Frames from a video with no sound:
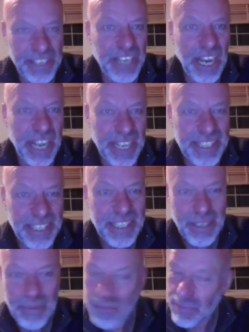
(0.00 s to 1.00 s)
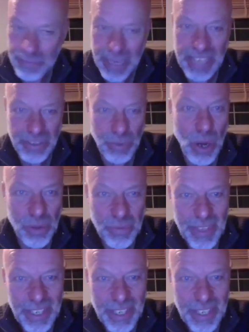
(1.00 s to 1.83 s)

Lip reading: and diet plays a role.